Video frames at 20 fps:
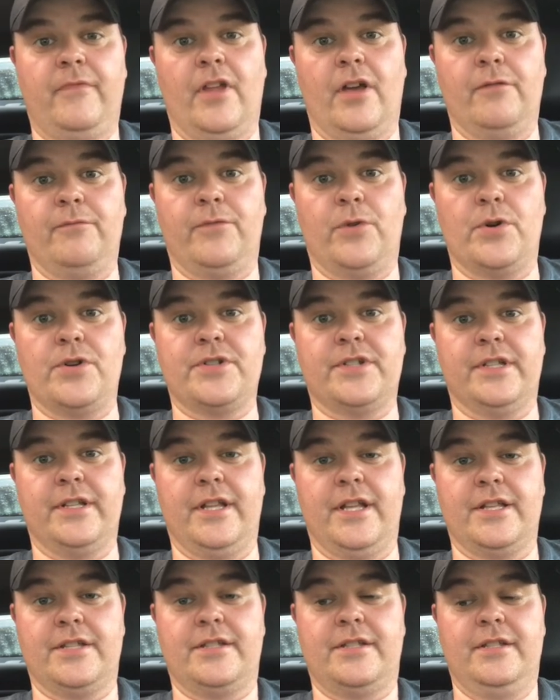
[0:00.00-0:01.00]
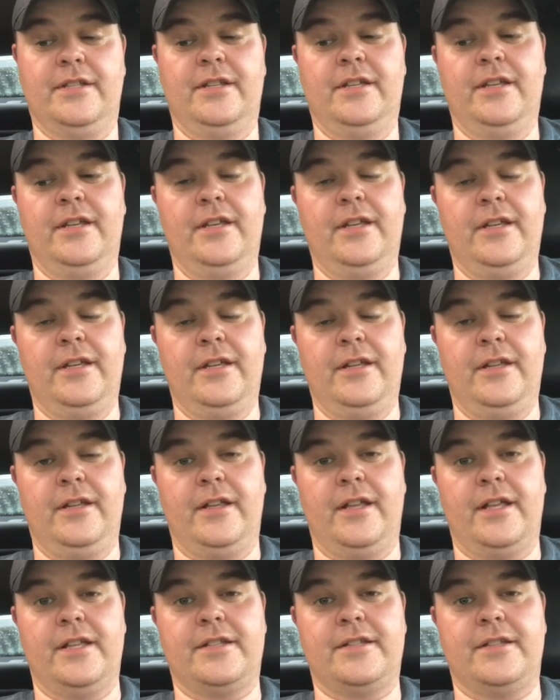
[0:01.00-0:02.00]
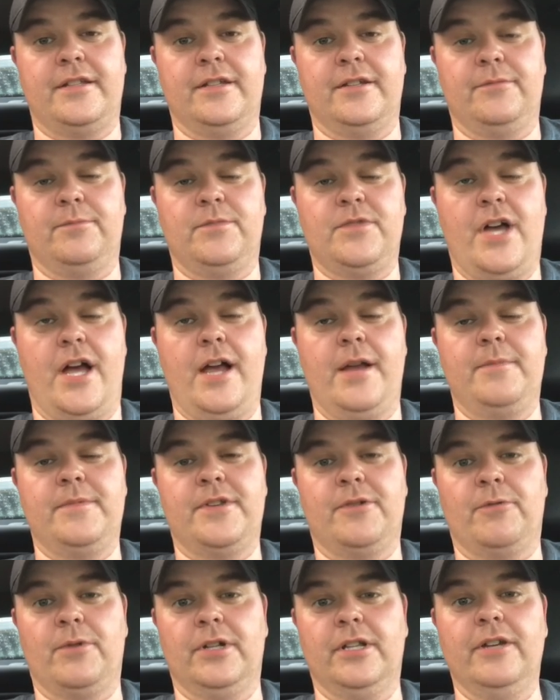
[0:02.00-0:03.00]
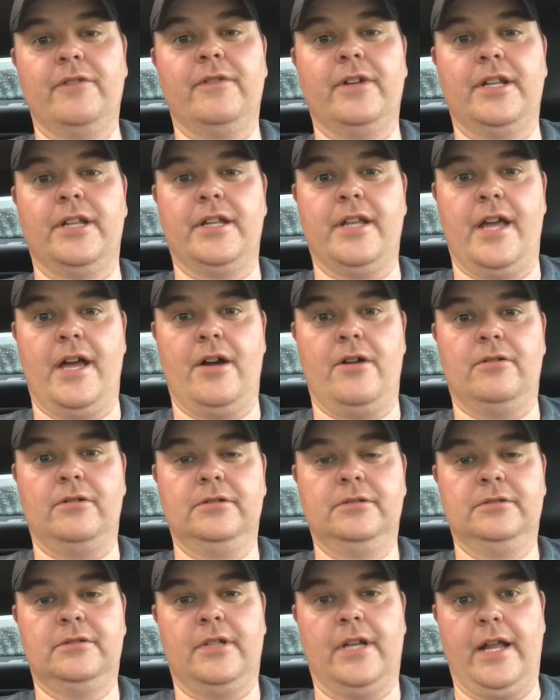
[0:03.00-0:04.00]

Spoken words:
Unfortunately, that's the times that we're living in now.